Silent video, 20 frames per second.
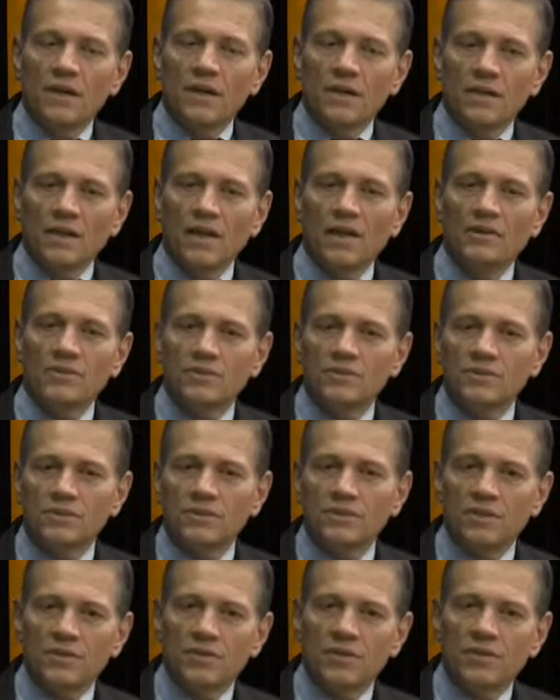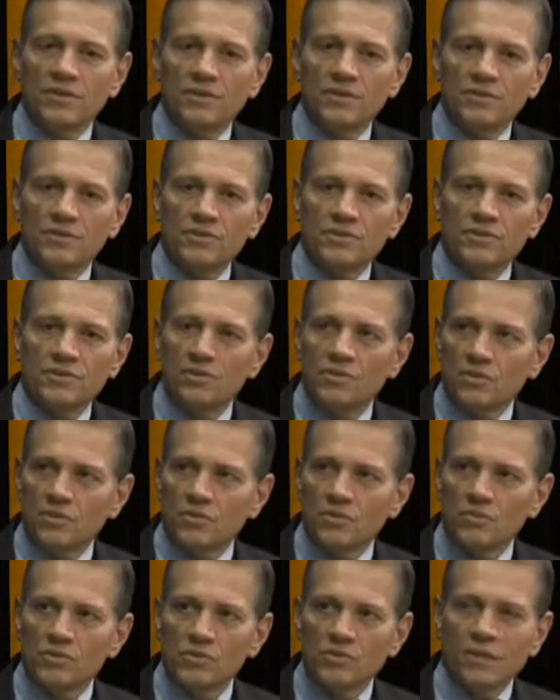allows the officers that
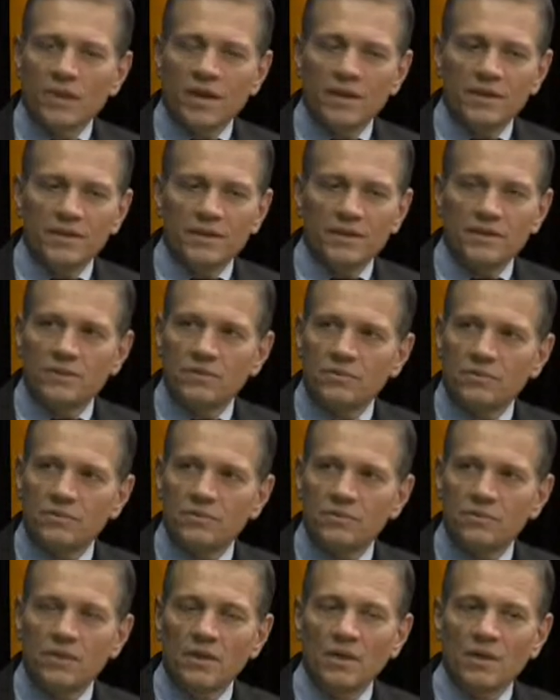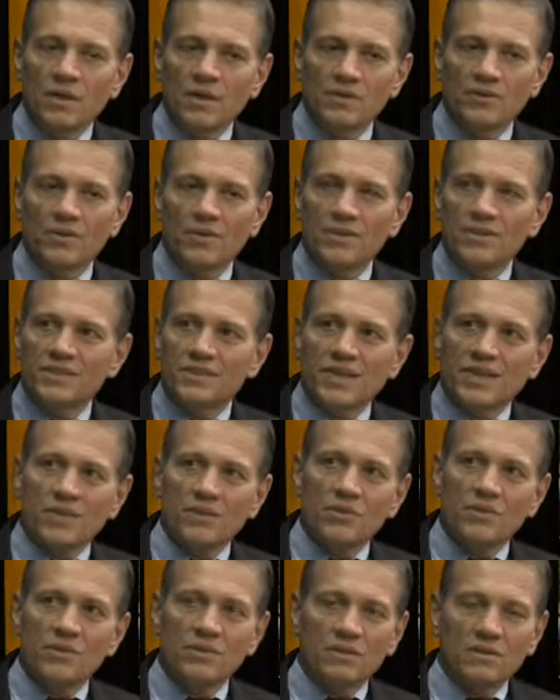are responding to address
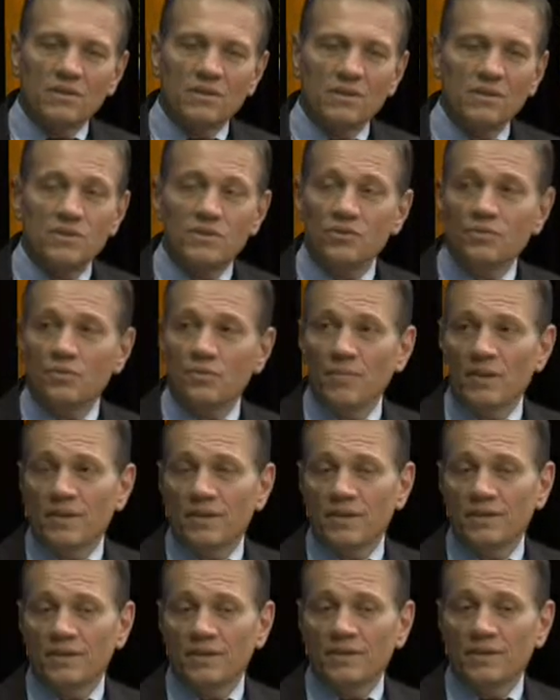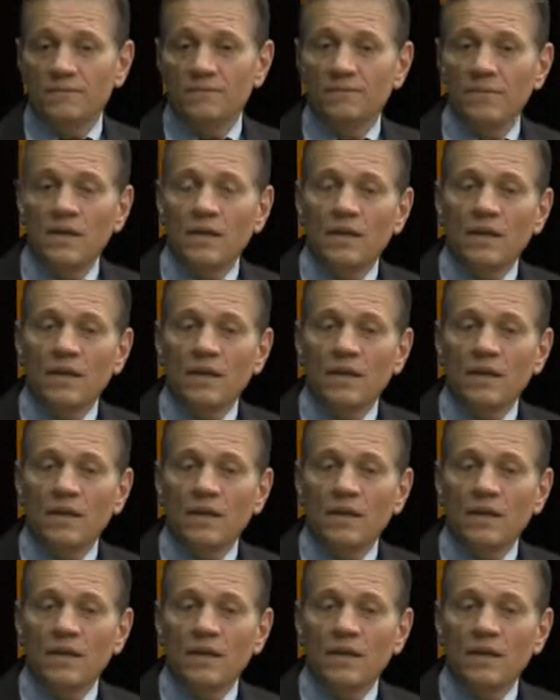that critical issue immediately.